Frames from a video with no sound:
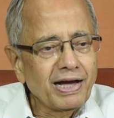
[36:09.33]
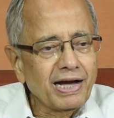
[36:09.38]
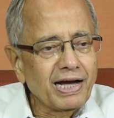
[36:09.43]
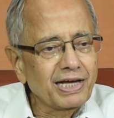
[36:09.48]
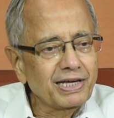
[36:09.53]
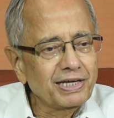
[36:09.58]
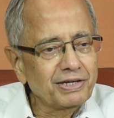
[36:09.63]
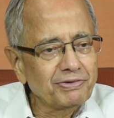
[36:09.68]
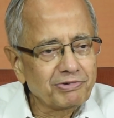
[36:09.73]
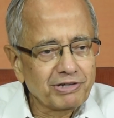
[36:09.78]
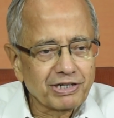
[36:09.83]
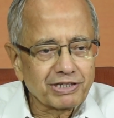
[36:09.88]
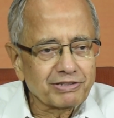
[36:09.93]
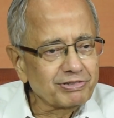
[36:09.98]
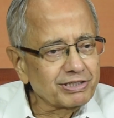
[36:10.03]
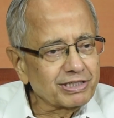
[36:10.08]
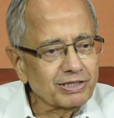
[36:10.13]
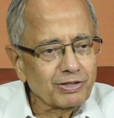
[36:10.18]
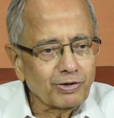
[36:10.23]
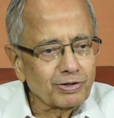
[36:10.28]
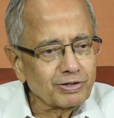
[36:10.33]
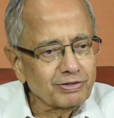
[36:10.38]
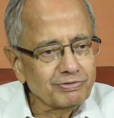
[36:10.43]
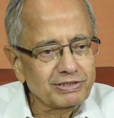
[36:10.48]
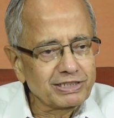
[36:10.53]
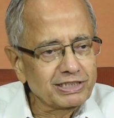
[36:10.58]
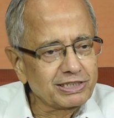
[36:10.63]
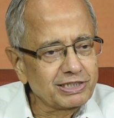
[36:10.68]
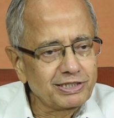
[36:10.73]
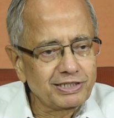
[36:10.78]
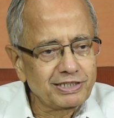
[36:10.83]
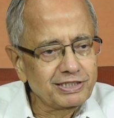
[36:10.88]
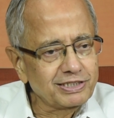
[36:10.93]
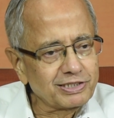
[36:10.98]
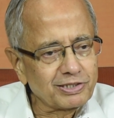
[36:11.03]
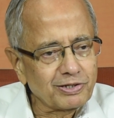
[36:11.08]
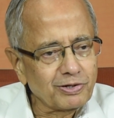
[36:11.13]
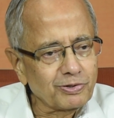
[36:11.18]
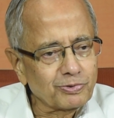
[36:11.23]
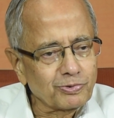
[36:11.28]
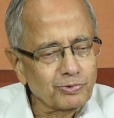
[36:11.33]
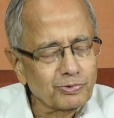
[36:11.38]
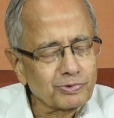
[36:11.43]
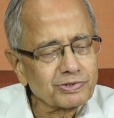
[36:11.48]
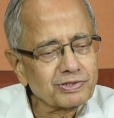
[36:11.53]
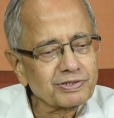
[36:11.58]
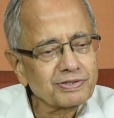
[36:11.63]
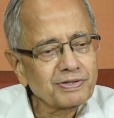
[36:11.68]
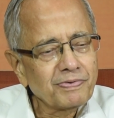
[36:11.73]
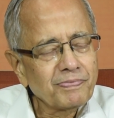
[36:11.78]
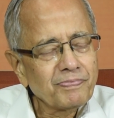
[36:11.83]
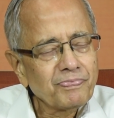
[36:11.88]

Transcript: I work with a lot of digital tools,